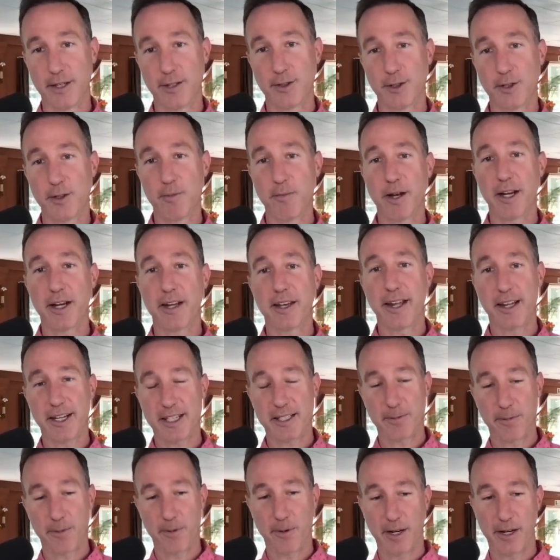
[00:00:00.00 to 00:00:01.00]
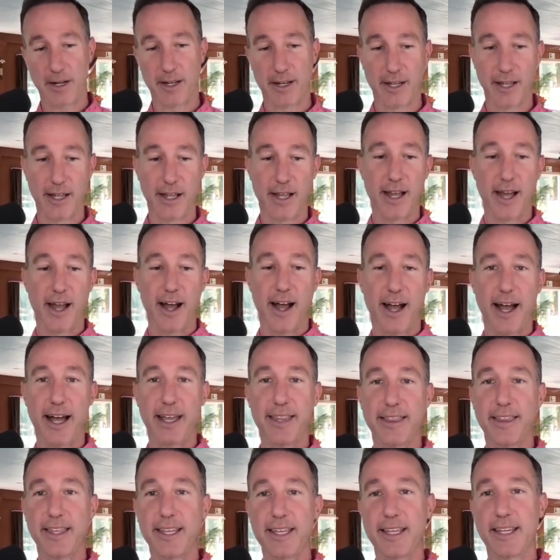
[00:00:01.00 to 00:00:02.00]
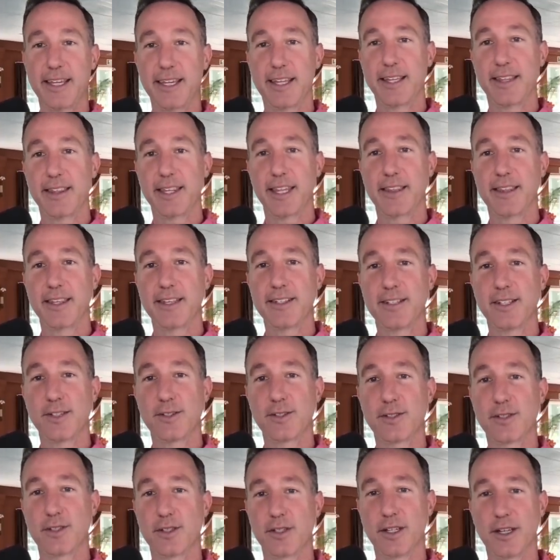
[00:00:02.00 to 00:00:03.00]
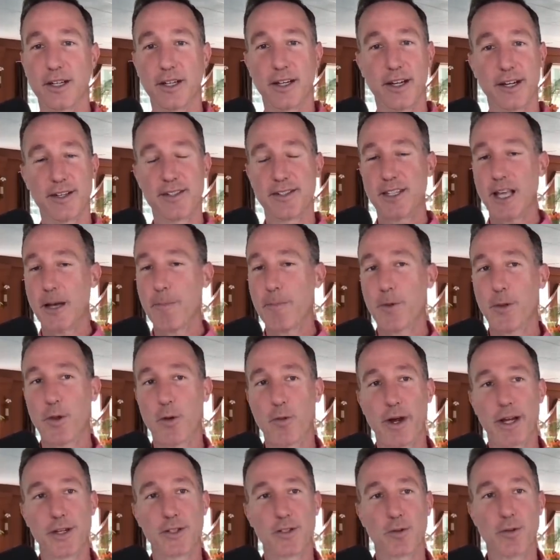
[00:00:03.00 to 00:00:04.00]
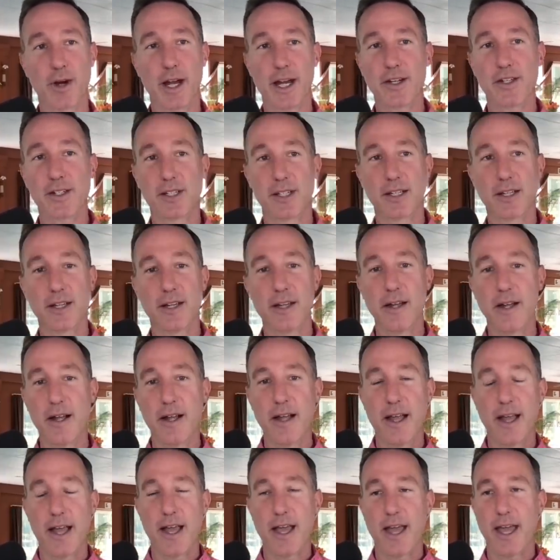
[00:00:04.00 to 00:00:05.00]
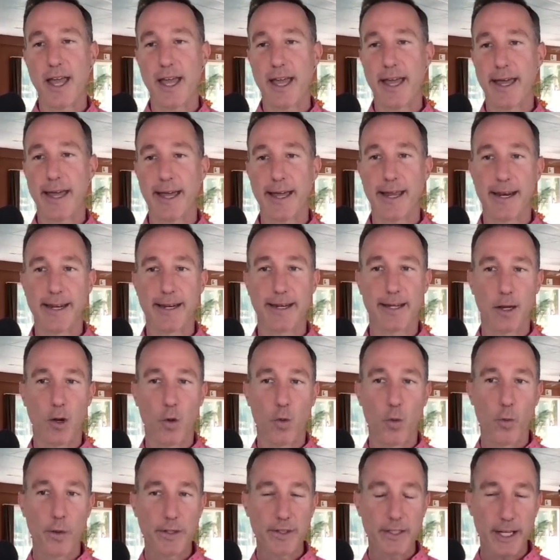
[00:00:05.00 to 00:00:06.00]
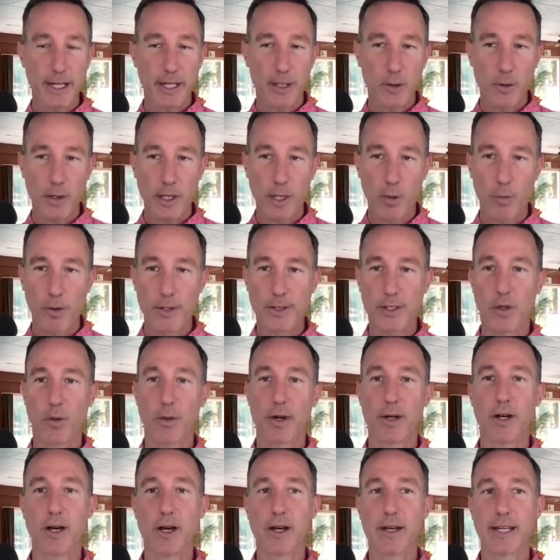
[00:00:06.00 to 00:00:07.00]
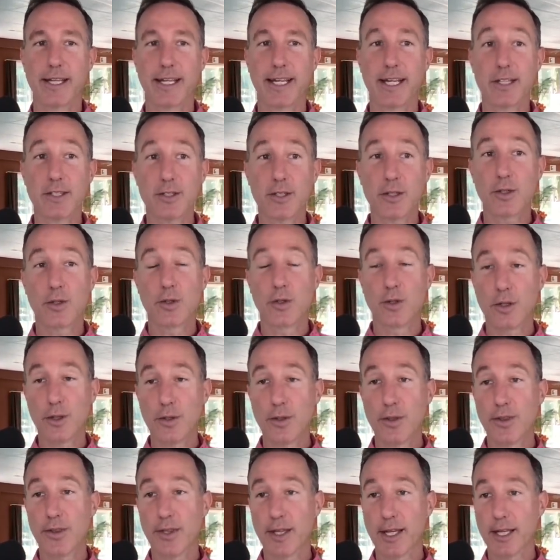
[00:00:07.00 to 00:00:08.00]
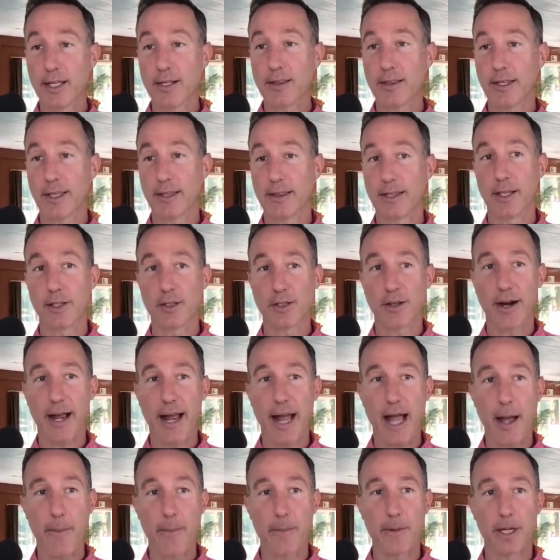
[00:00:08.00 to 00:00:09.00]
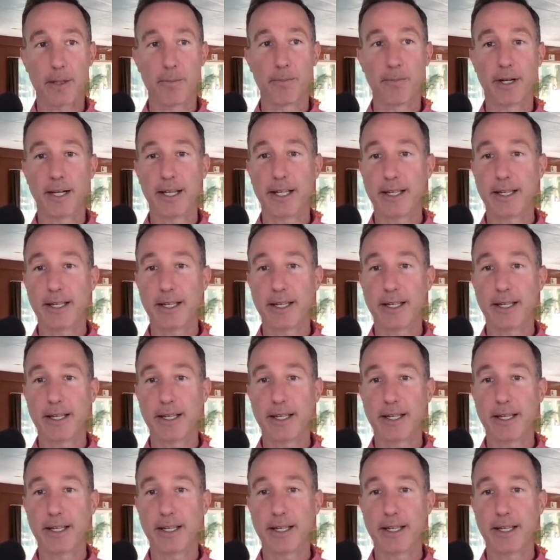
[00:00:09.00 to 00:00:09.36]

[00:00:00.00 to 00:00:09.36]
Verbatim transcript: to my next point. I think that this is uh, a step in the right direction. And when we take a look at what's going on, it's a good thing that these are happening. But